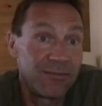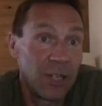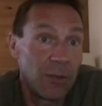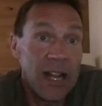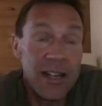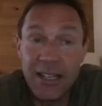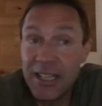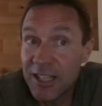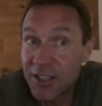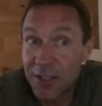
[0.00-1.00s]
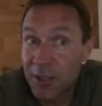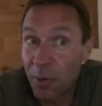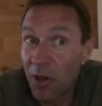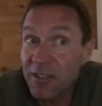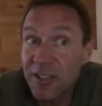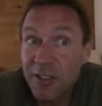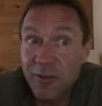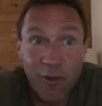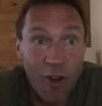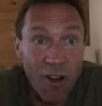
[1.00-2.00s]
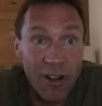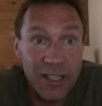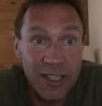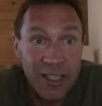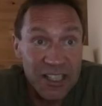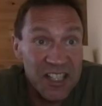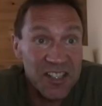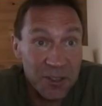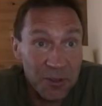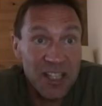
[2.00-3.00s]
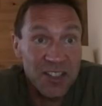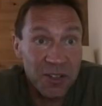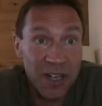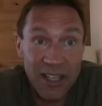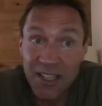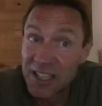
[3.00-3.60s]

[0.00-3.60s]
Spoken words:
Well, it's the person's fault. It's a race car.